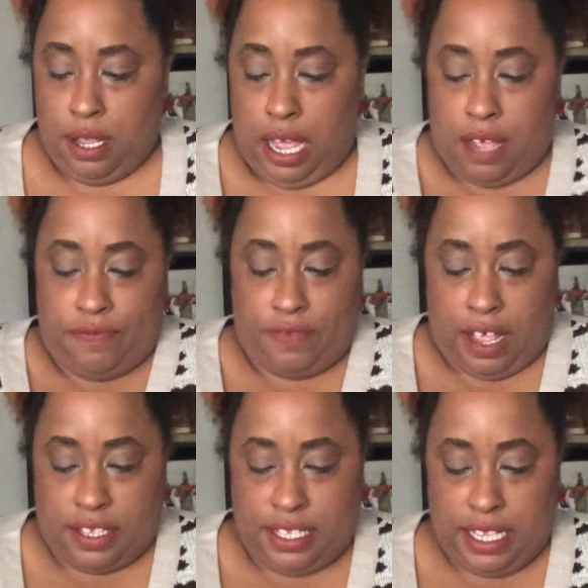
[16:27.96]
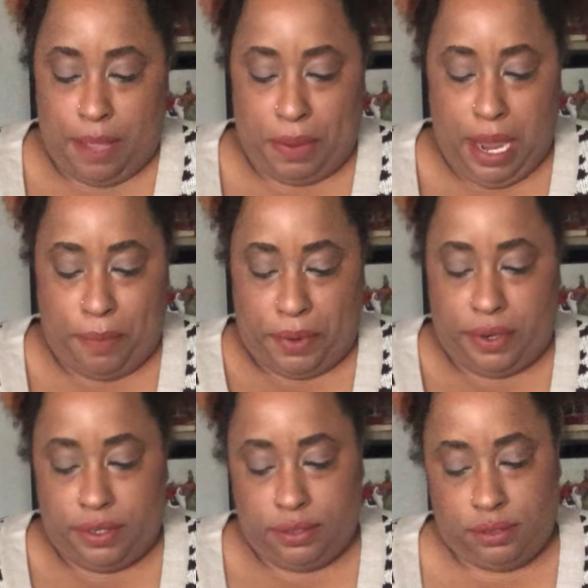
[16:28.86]
I, I see that paper.
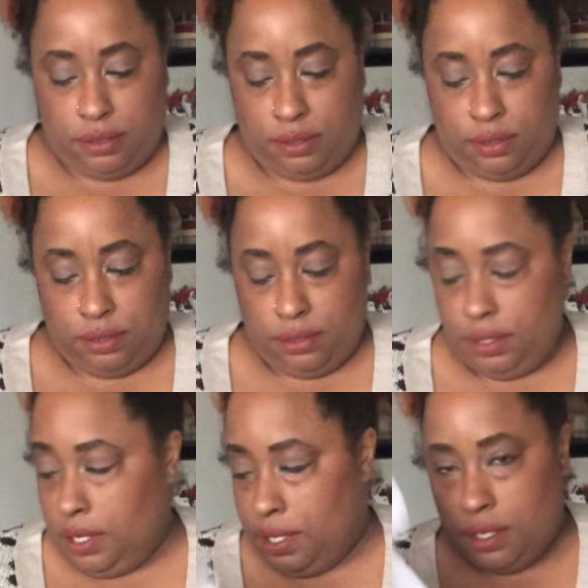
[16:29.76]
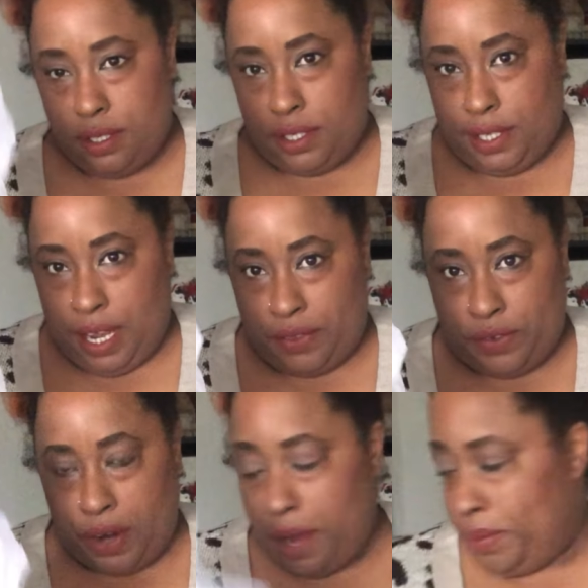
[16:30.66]
Death
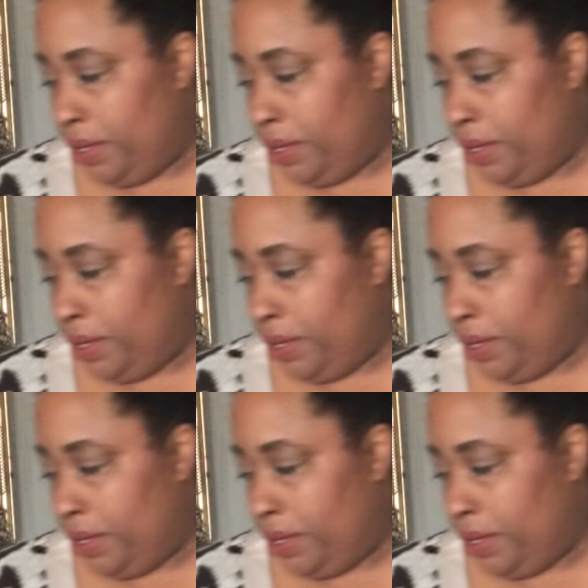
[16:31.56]
trap.